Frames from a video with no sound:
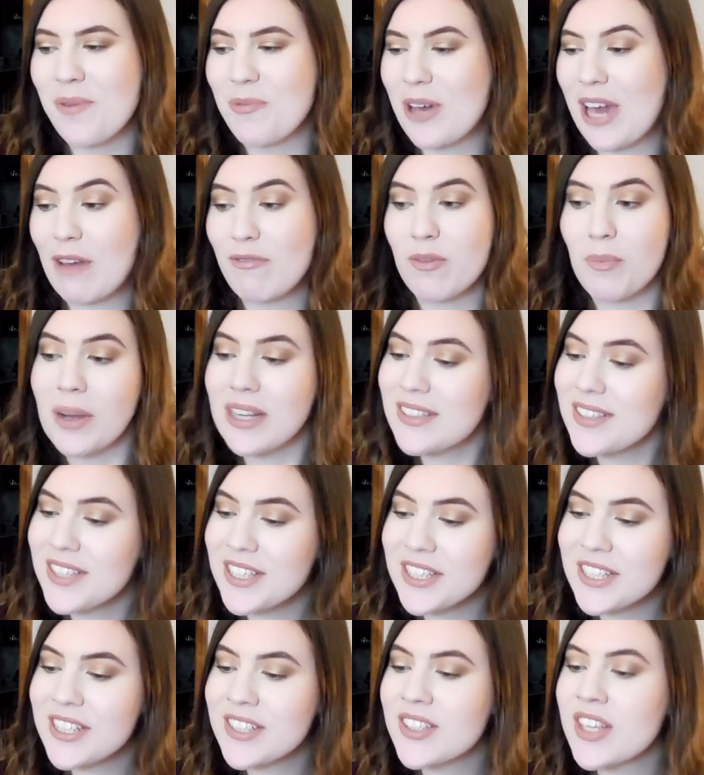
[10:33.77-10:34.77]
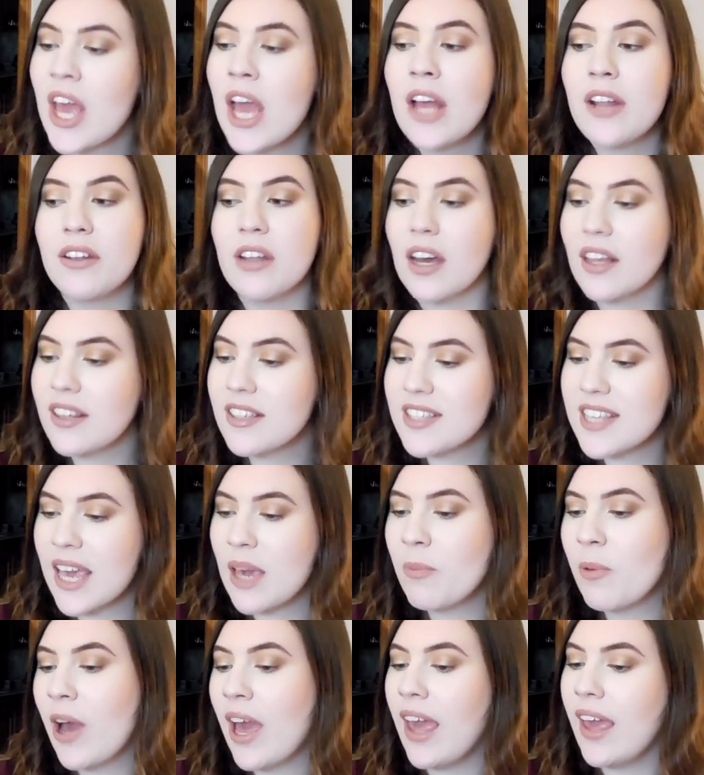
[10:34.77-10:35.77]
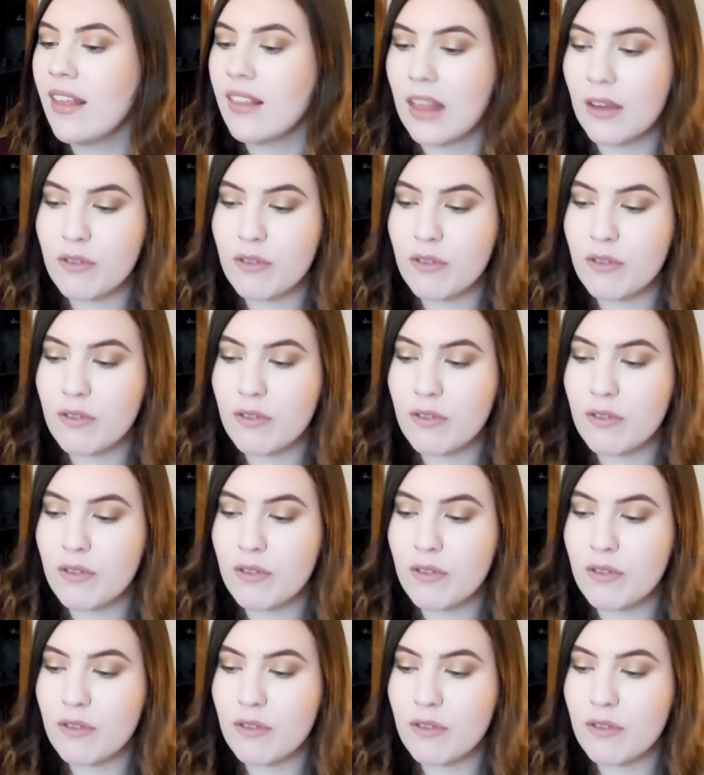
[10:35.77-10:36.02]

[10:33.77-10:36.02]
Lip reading: We have The Best Years, Not in the Same Way,